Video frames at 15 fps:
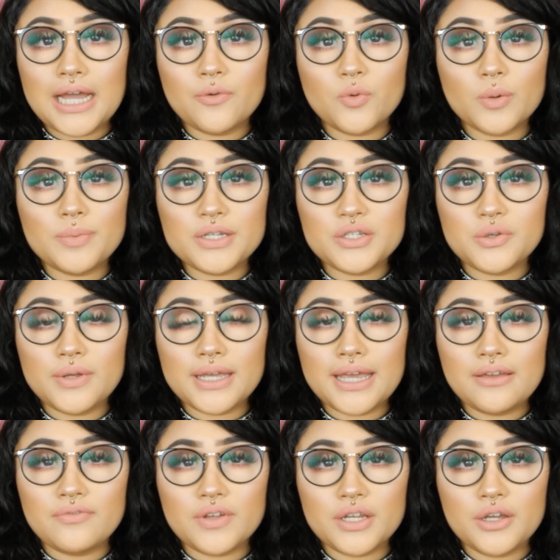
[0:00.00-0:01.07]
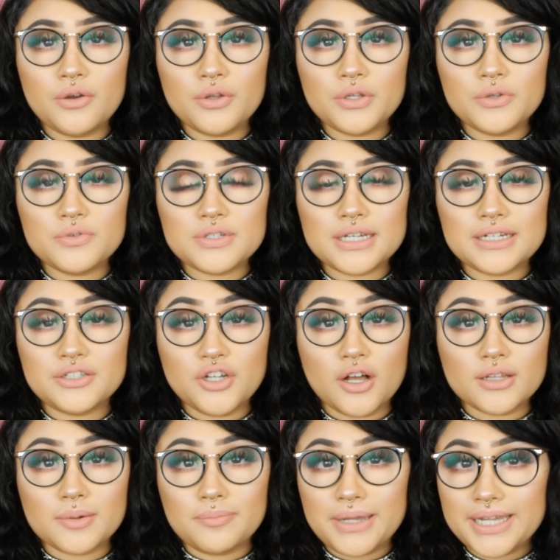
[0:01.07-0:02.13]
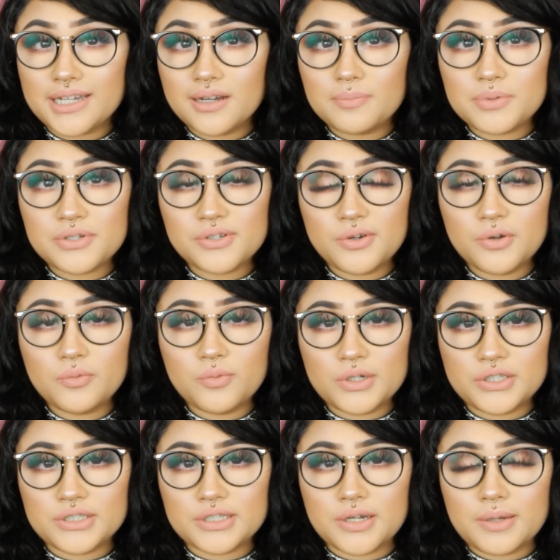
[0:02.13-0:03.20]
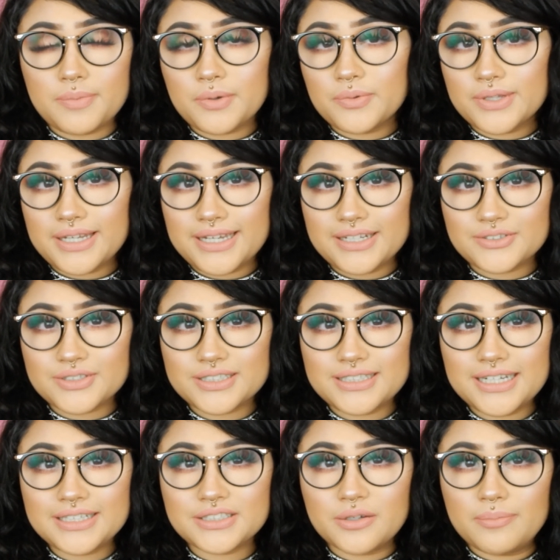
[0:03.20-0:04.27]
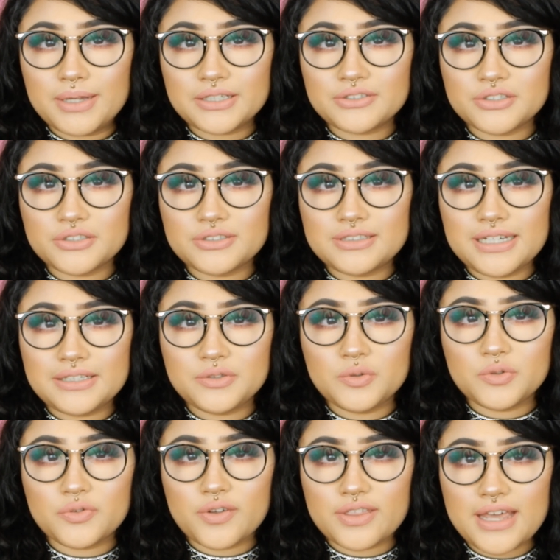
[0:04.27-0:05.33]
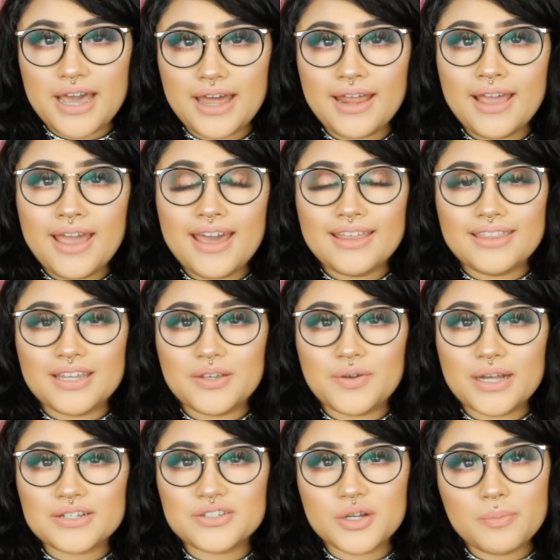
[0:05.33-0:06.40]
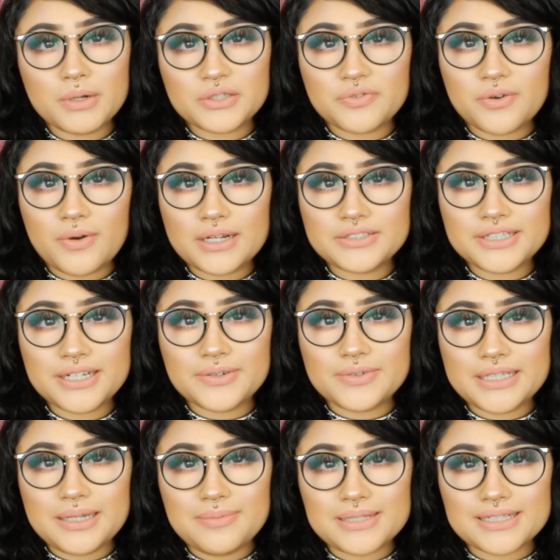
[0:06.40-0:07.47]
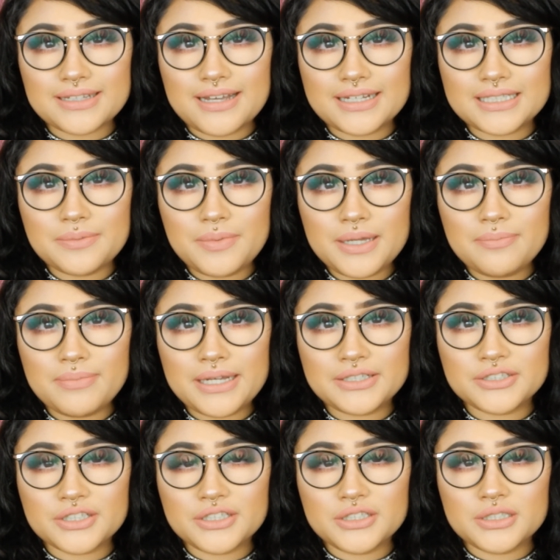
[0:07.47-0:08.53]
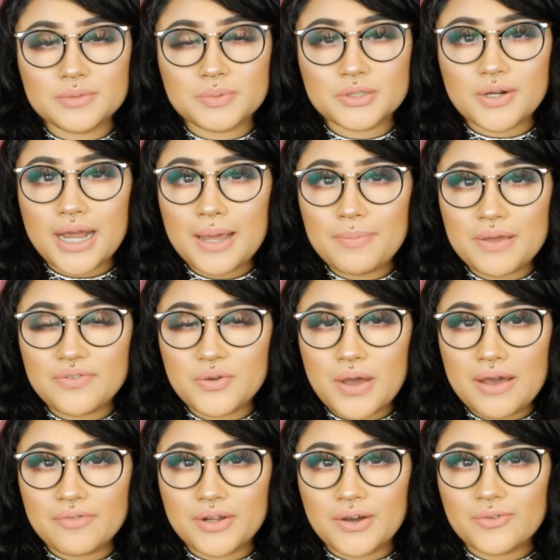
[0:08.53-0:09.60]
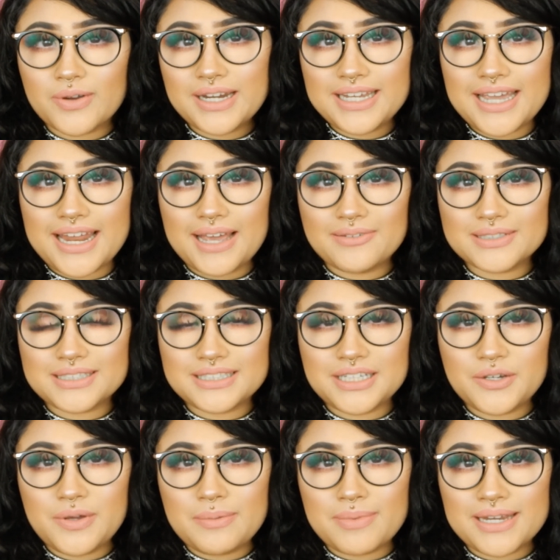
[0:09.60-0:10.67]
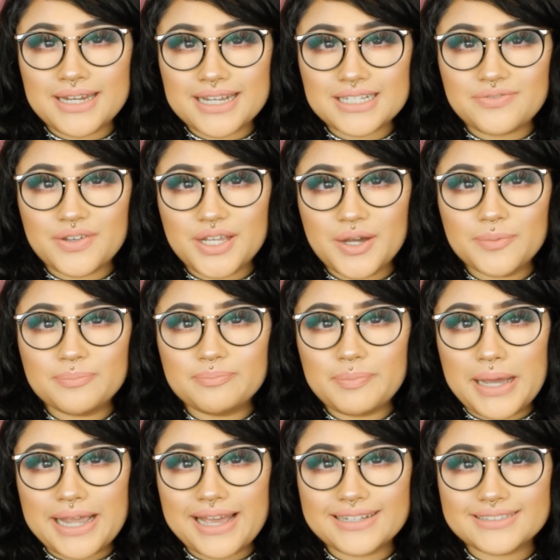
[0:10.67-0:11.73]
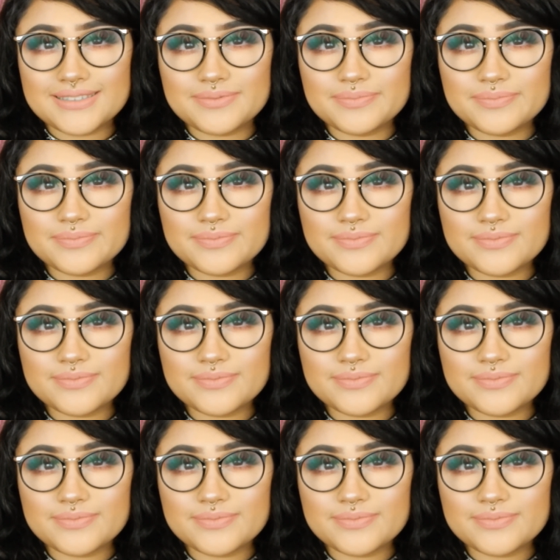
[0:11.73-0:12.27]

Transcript: I will be doing a video using dollar makeup soon, which is going to be really interesting, so make sure you stay tuned for that. Thank you guys so much for watching. It really means a lot to me. Make sure you subscribe if you haven't already, and I will see you in my next video. Bye, guys.